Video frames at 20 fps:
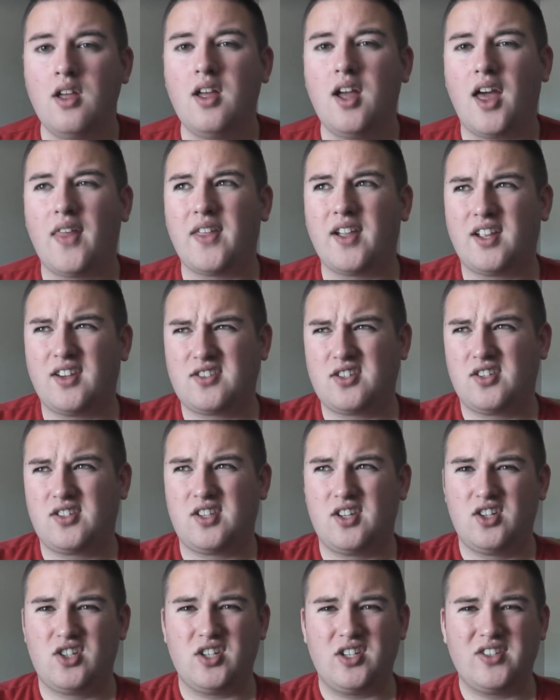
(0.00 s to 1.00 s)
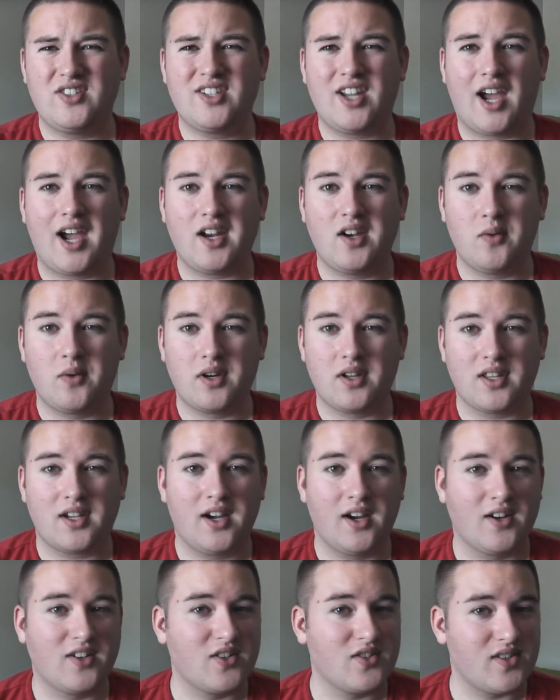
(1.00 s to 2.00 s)
I think it's just because she's tied to one of the
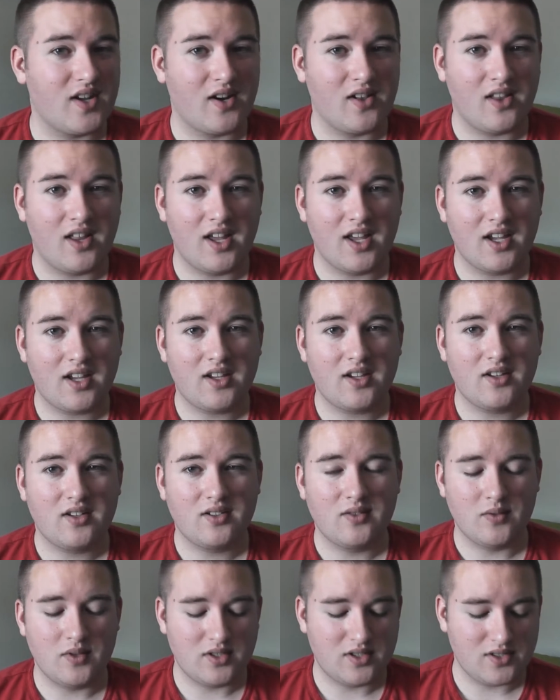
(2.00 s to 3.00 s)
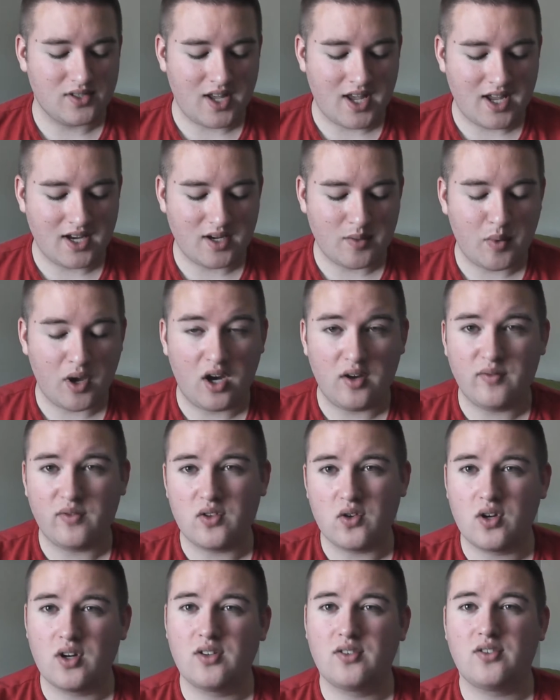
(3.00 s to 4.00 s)
characters I don't like, which is Andy
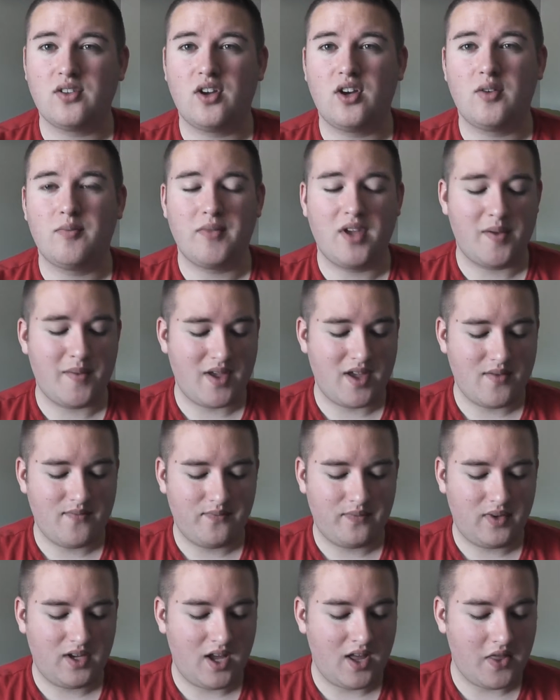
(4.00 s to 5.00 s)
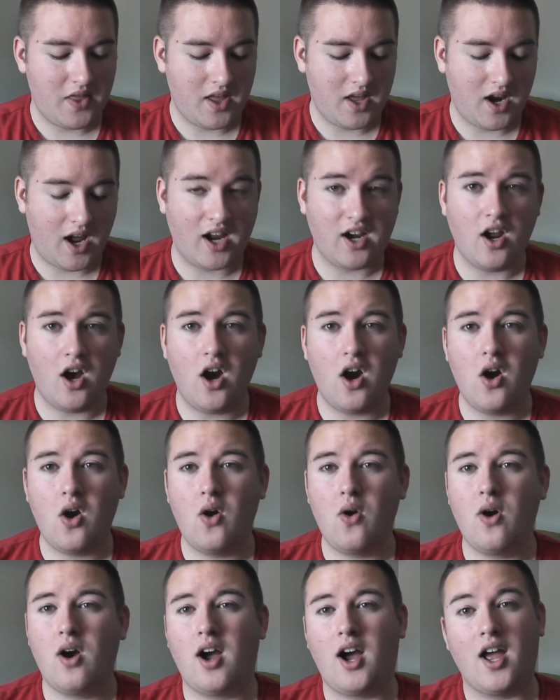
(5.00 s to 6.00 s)
Balfour, so maybe. And then I
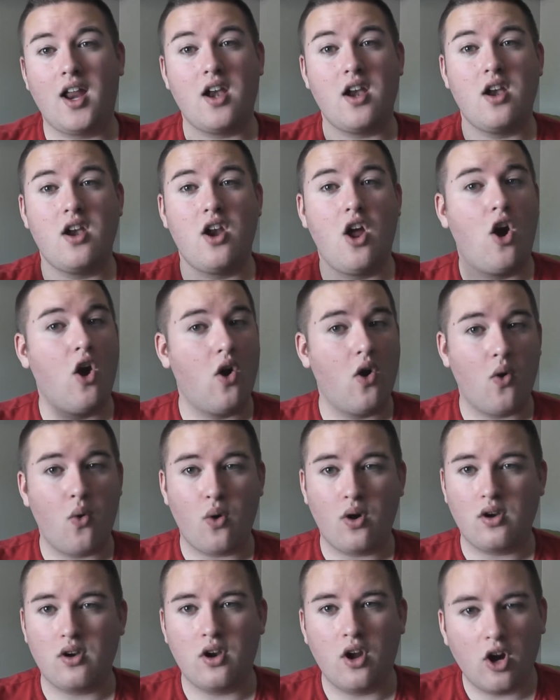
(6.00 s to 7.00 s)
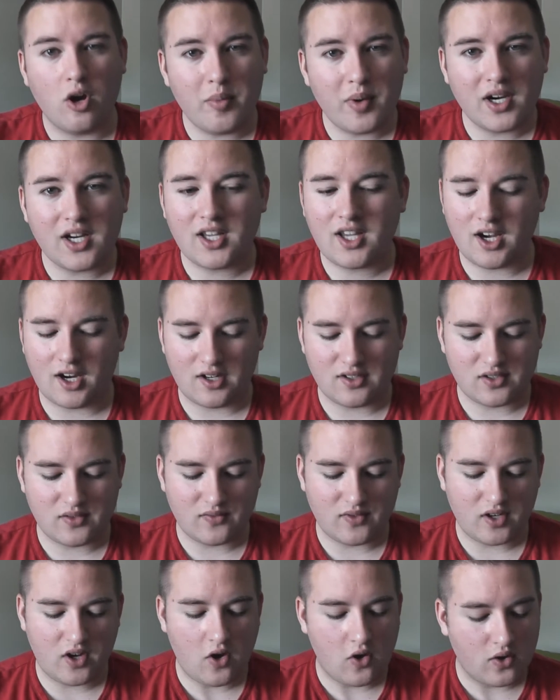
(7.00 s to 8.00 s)
know, nobody cares
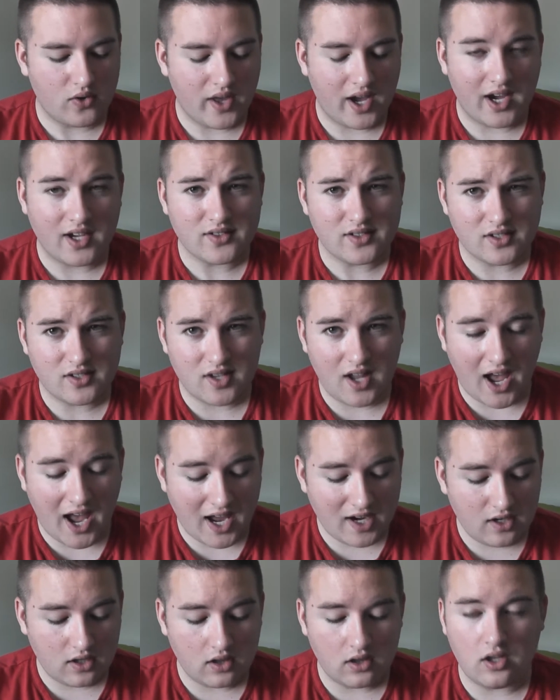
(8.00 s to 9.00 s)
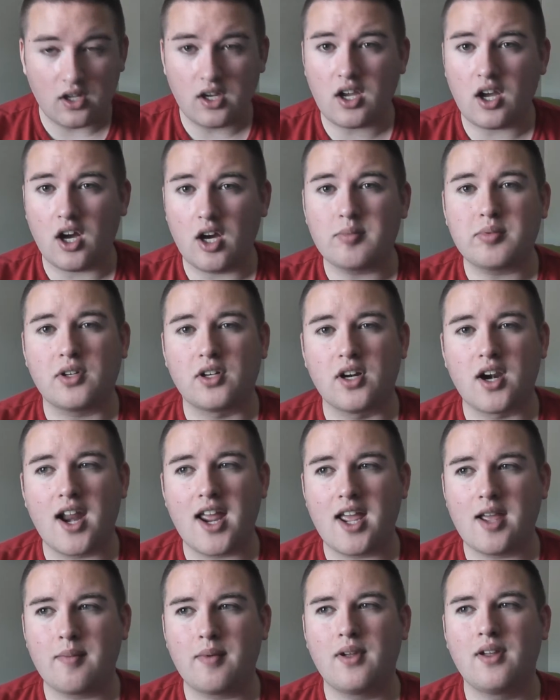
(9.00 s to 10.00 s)
if Nicole dies. I had to look up her
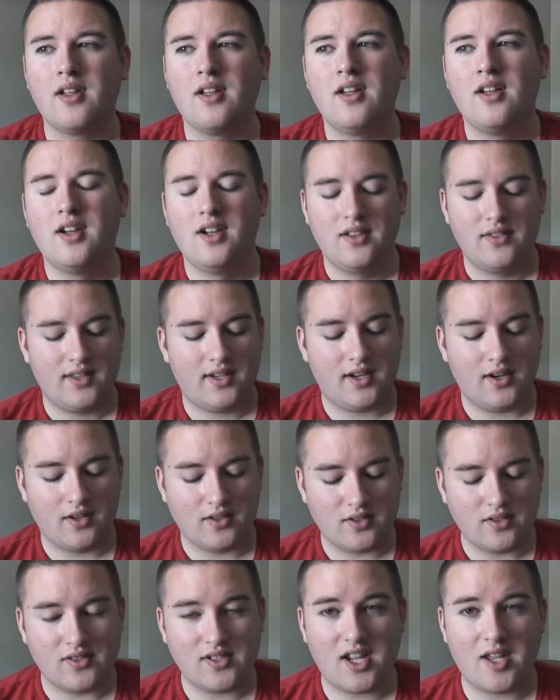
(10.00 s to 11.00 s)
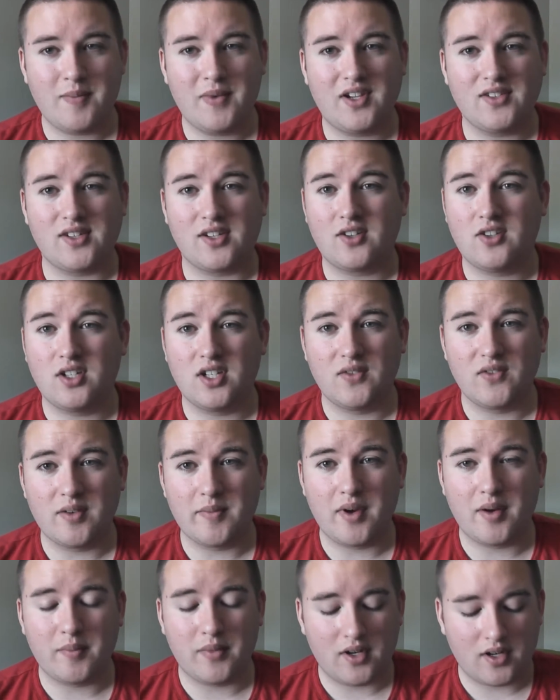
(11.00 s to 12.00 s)
name, the character's name, because I couldn't
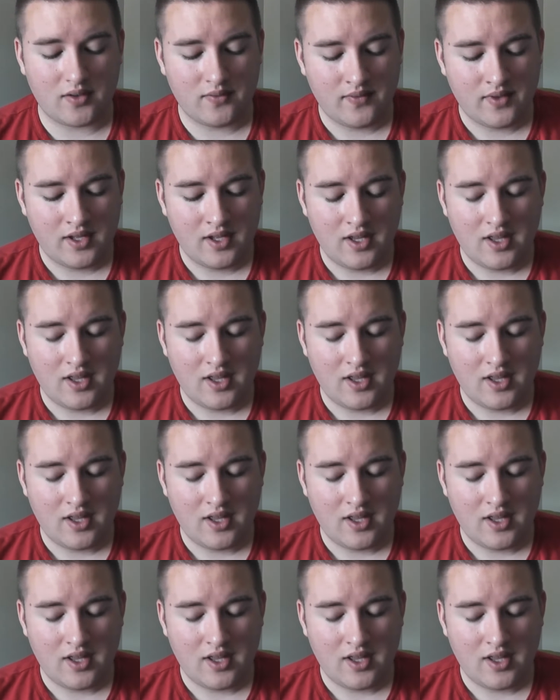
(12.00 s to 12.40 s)
remember.